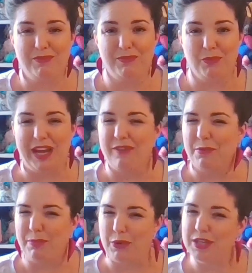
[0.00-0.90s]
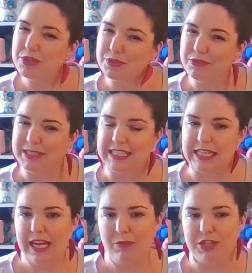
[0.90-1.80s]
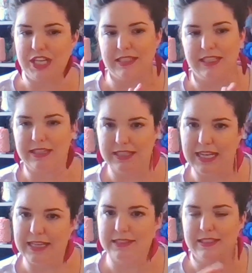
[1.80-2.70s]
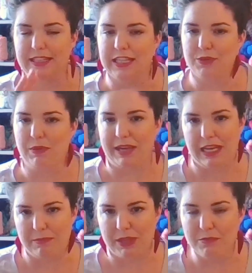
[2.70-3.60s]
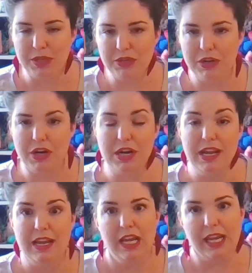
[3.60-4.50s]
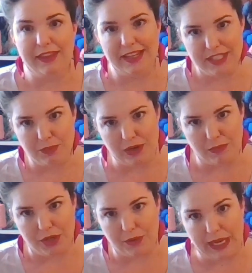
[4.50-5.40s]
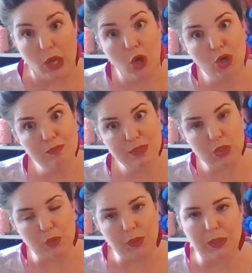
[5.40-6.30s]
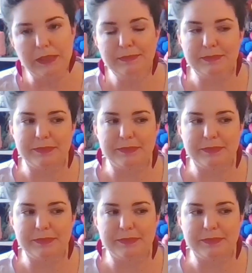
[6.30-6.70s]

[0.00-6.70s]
We have a bonus room instead, which has like the desk, and that's where we keep the computer, and that's where we're doing homeschool.